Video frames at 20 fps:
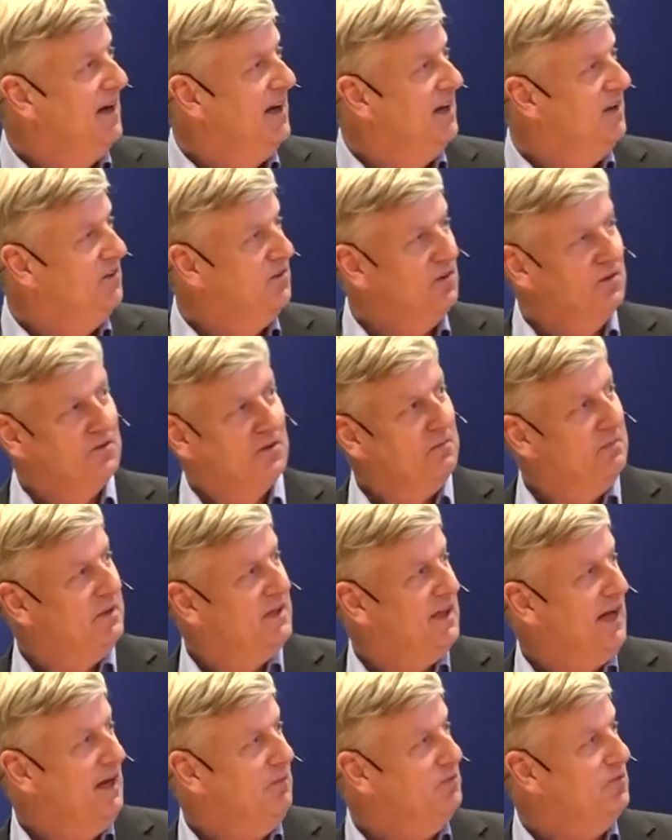And it's also a
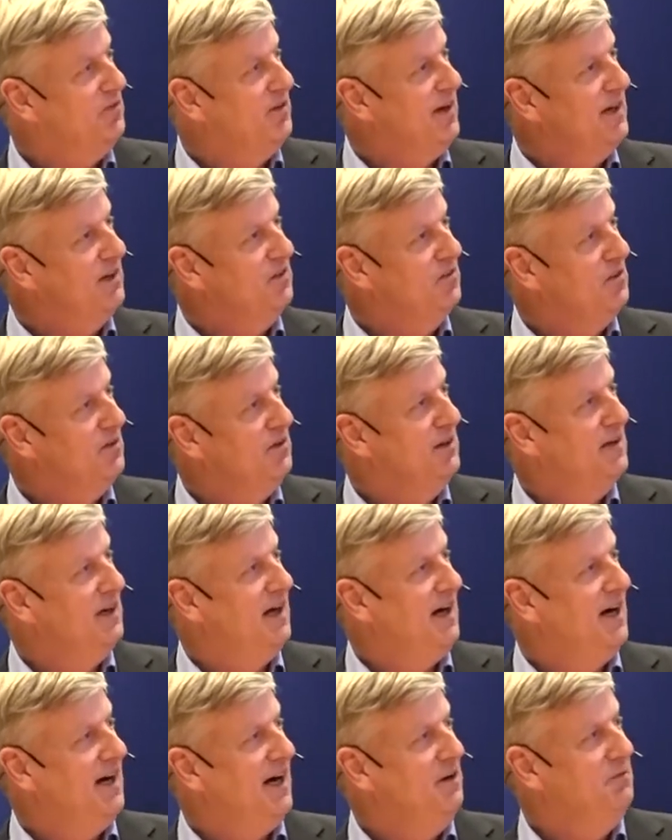bit abstract, so
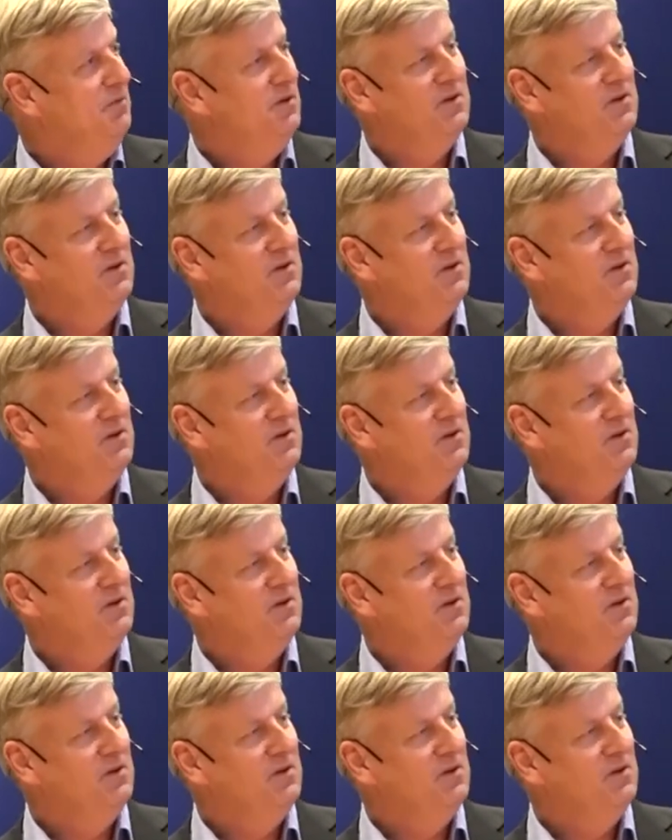I, I